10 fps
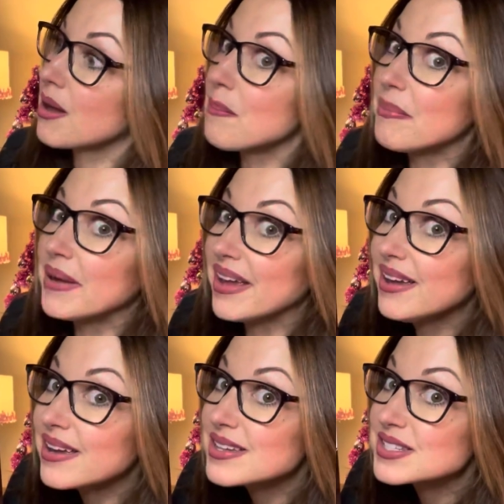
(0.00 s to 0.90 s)
Big
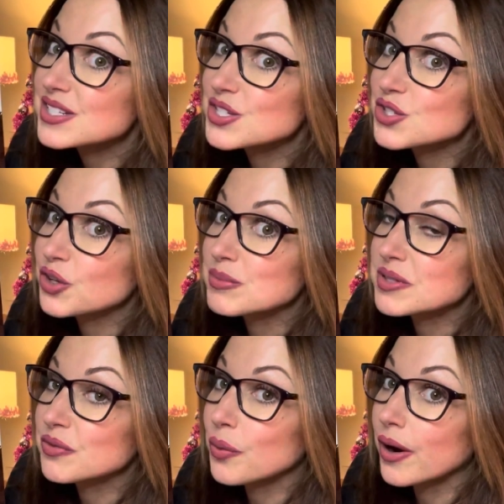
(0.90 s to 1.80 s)
is a descriptive
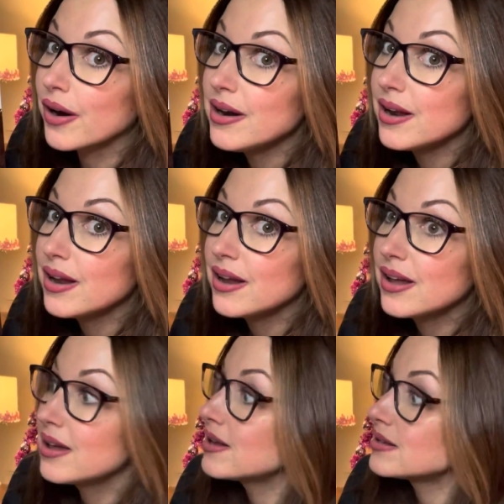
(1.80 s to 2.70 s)
word.
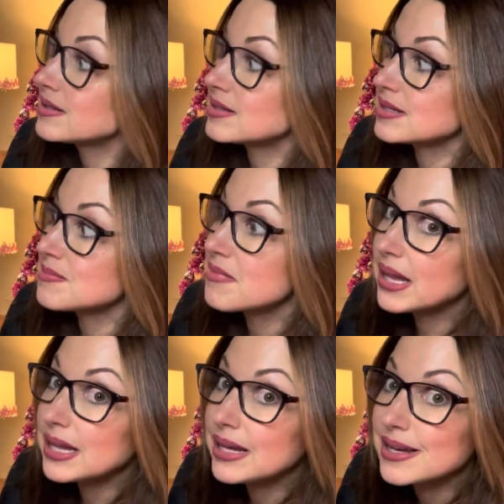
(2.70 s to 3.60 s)

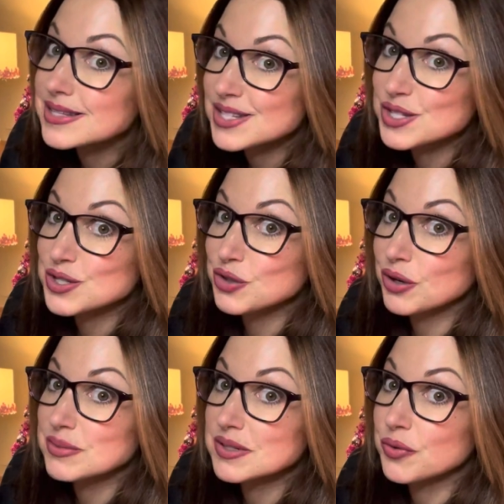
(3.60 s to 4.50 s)
Smelly is a
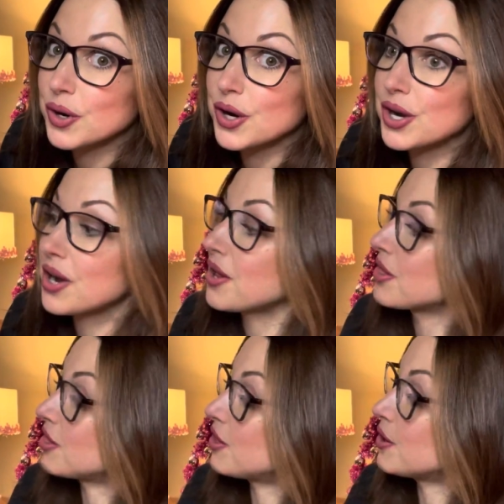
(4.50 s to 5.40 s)
descriptive word.
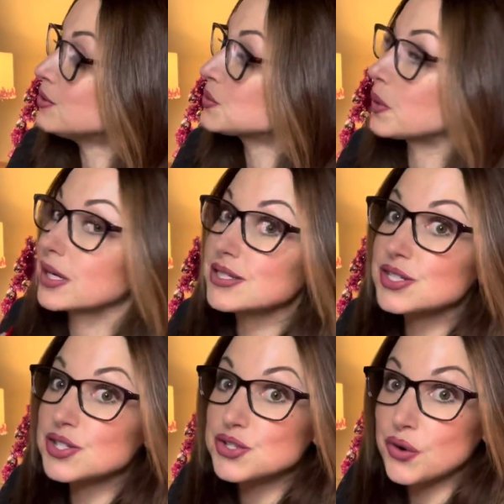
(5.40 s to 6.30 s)
Those words
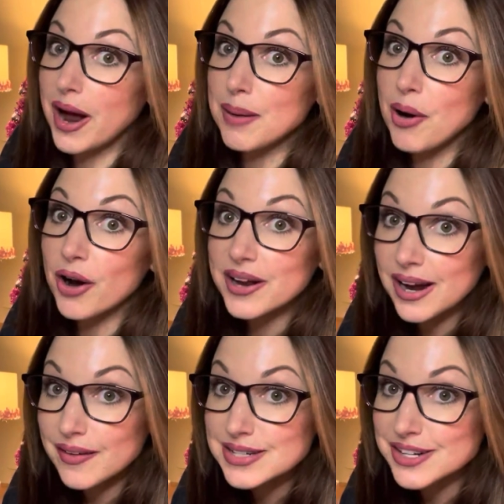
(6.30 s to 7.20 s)
describe our
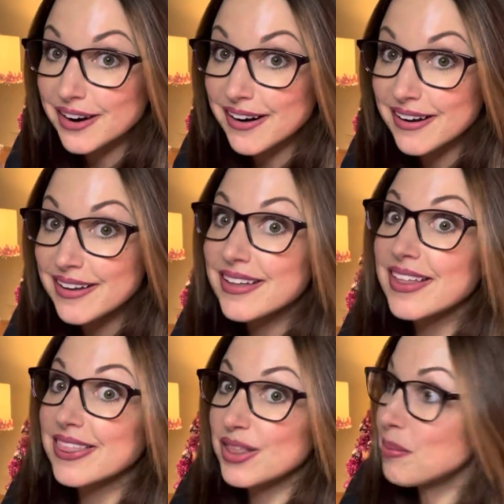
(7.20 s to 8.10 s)
character,
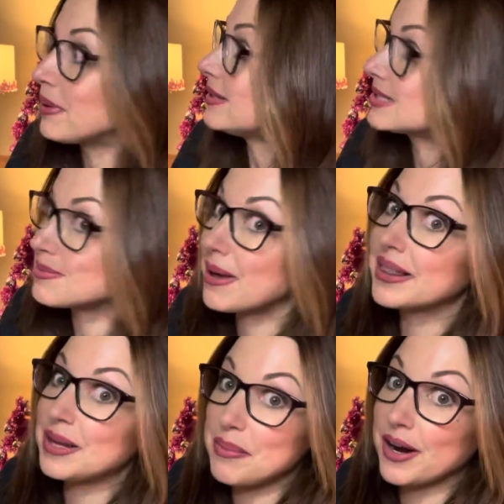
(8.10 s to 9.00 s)
the Big Smelly
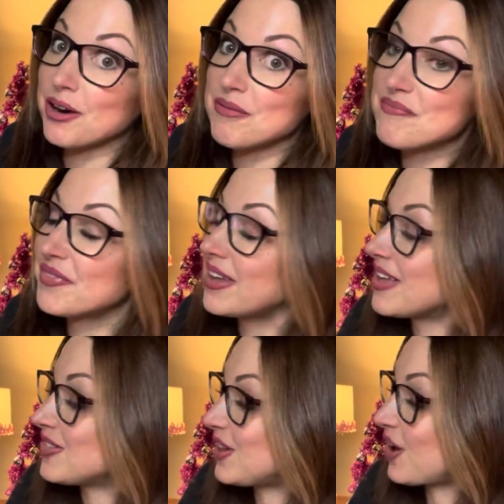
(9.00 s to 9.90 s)
Bear.
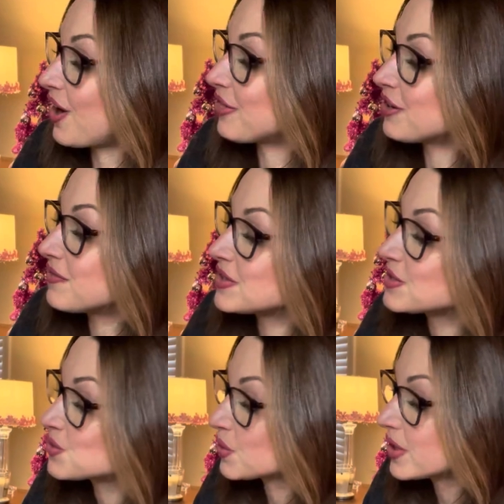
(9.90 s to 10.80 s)
The author of this
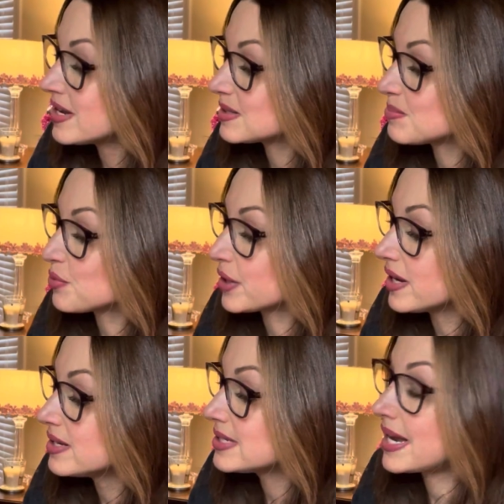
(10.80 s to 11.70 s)
story is Britta
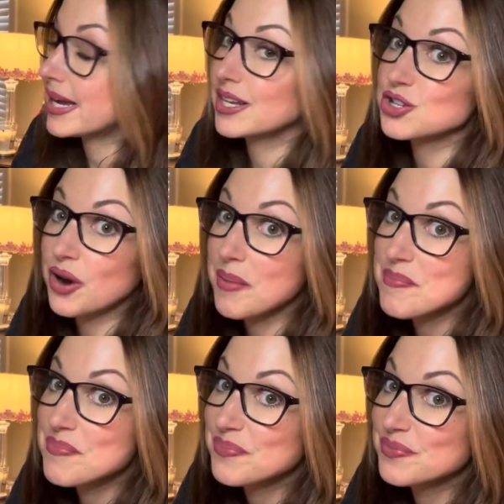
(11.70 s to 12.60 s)
Teckentrup.
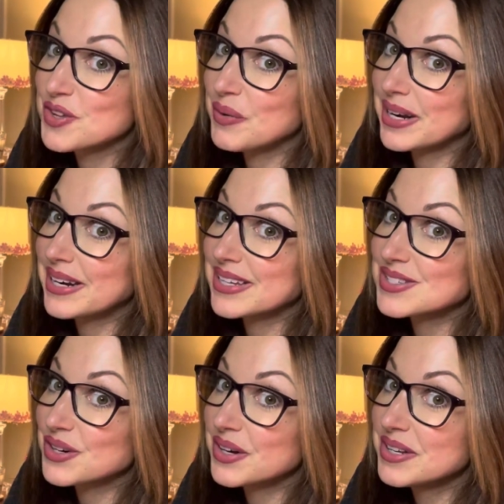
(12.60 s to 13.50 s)
You ready to get
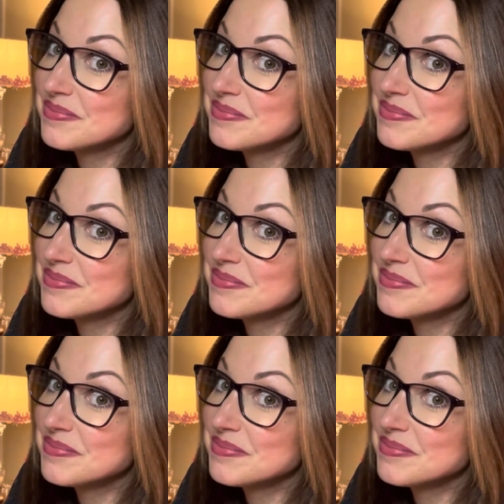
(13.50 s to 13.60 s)
started?